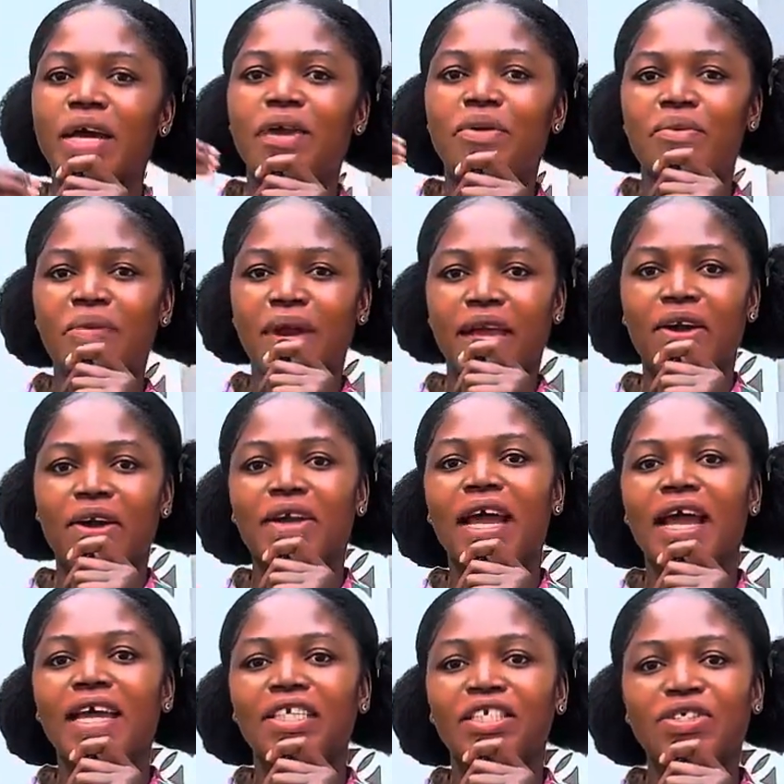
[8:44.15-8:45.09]
and record
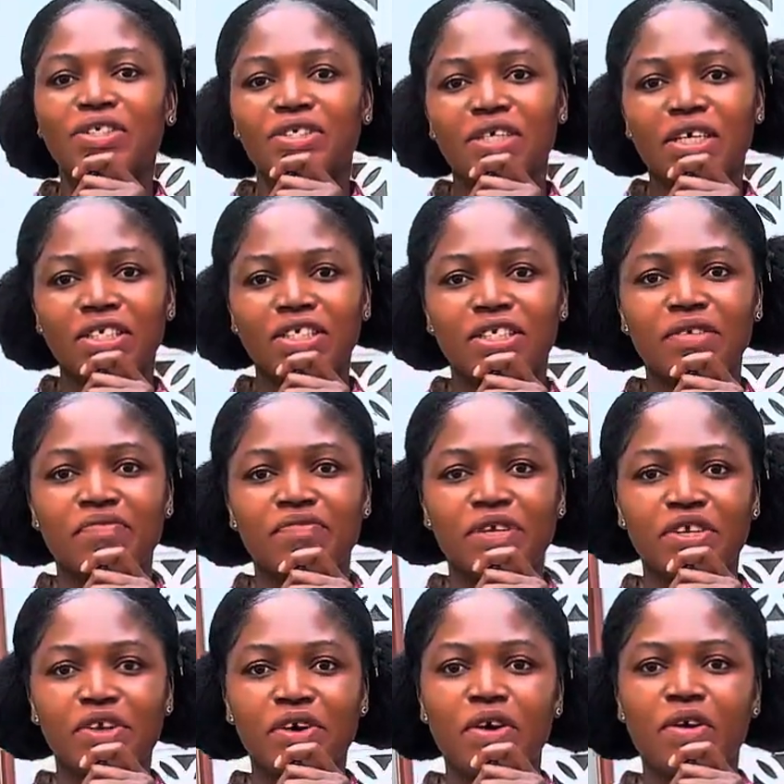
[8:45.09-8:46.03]
an introduction
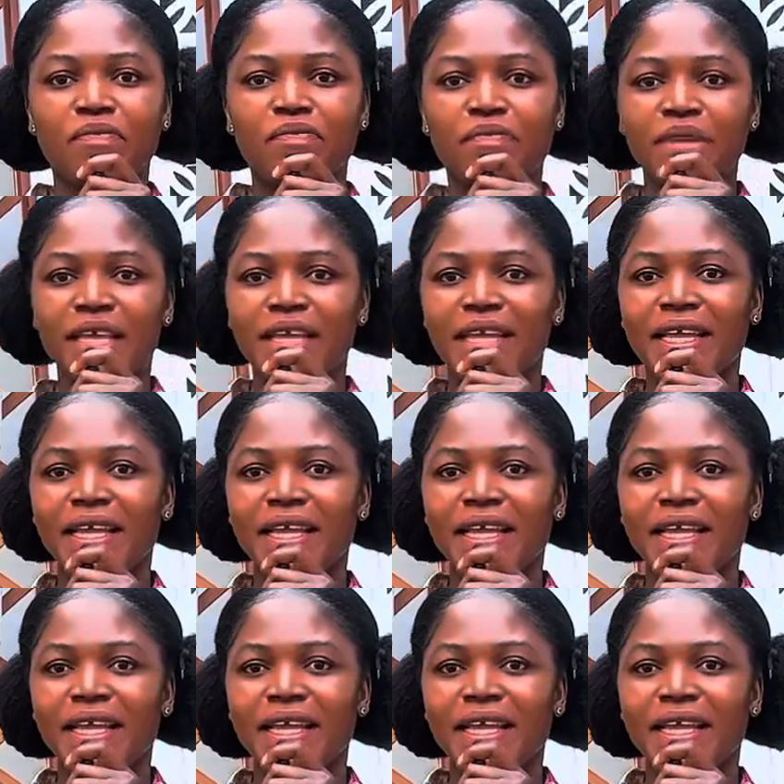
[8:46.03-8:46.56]
video of me